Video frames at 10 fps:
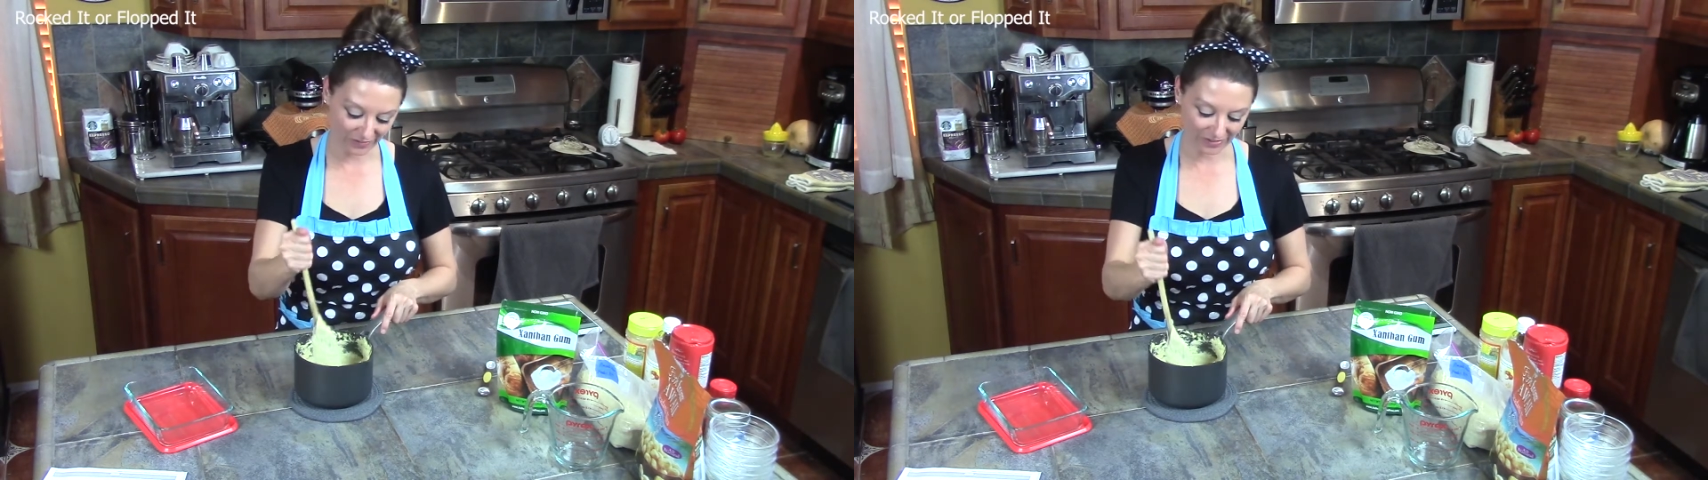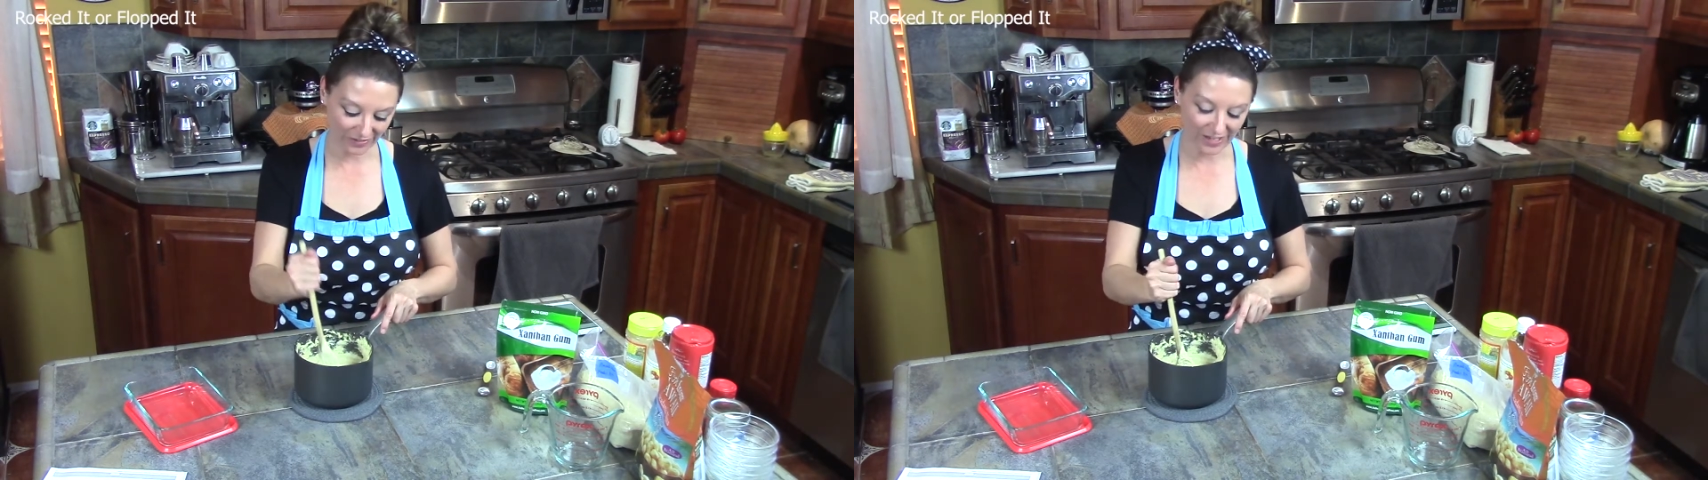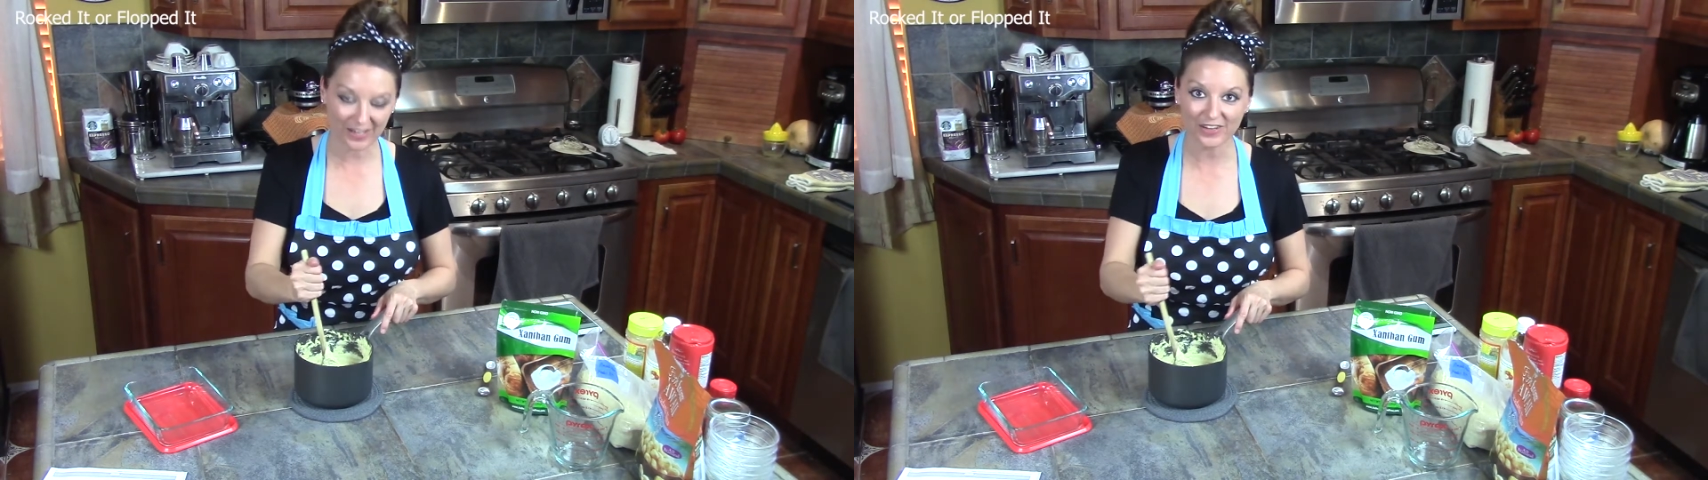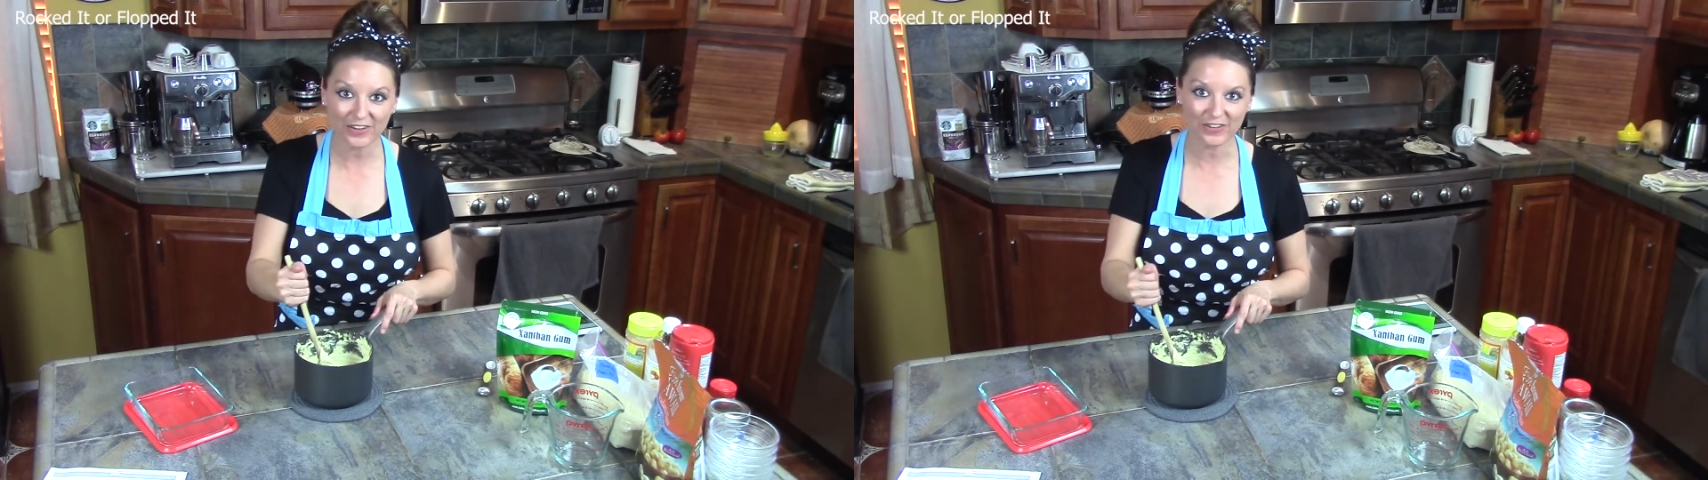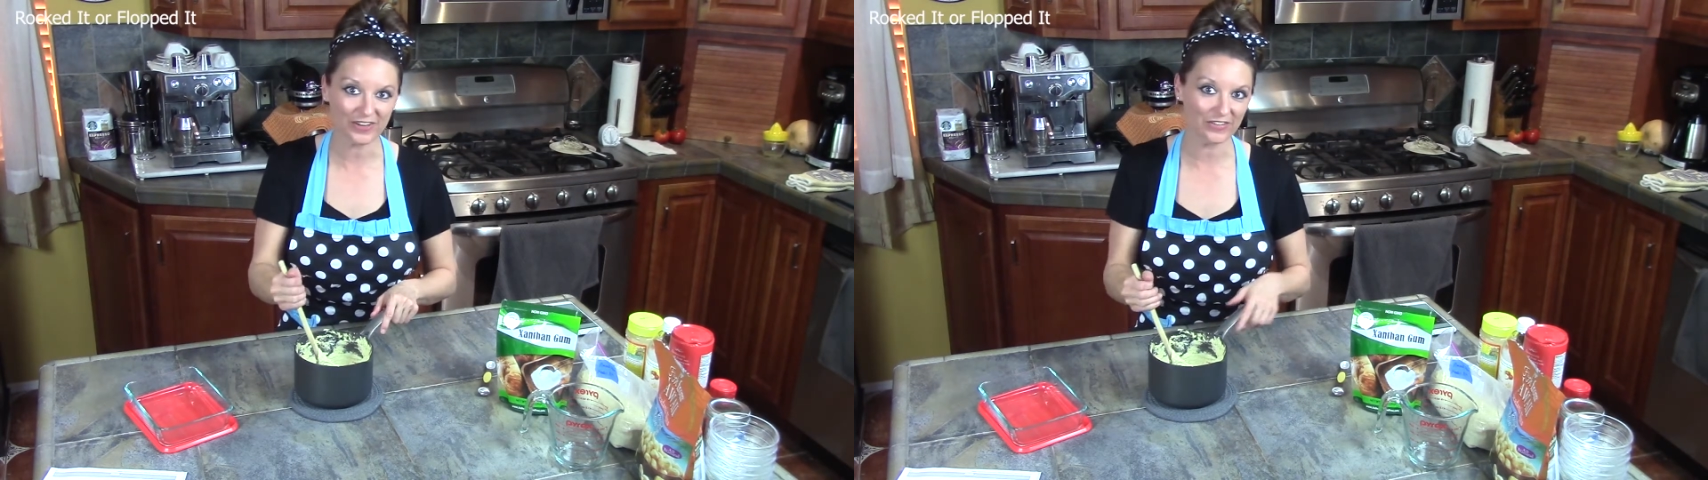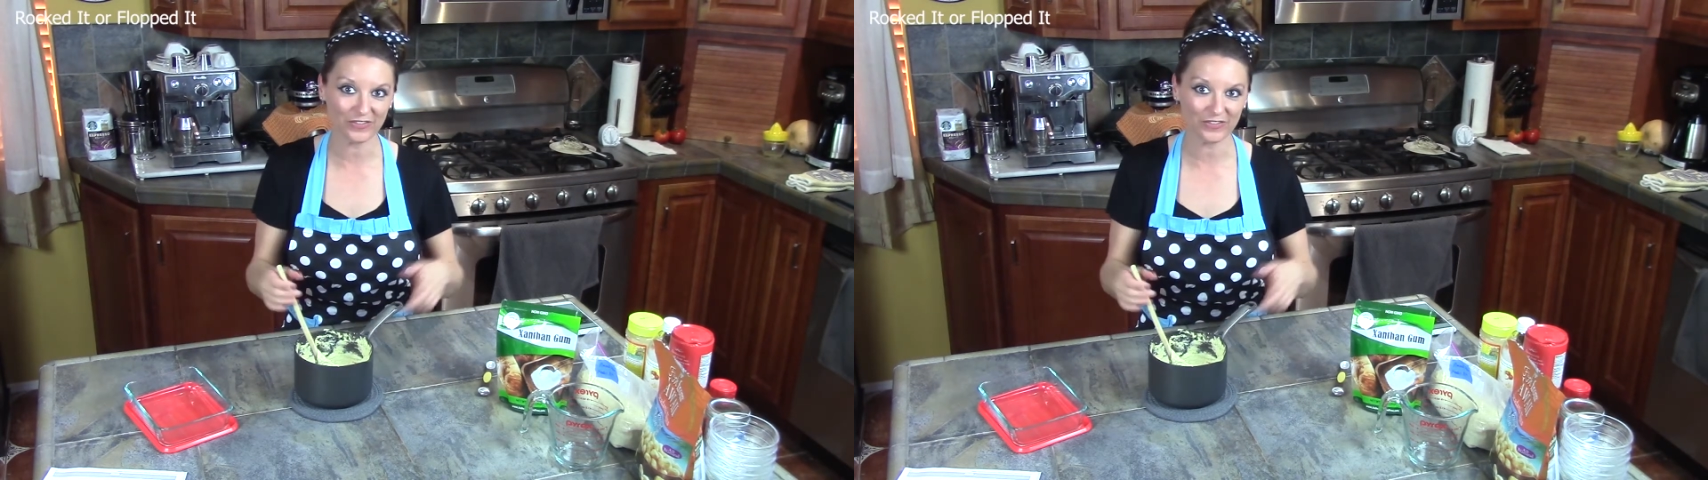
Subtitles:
what do I do if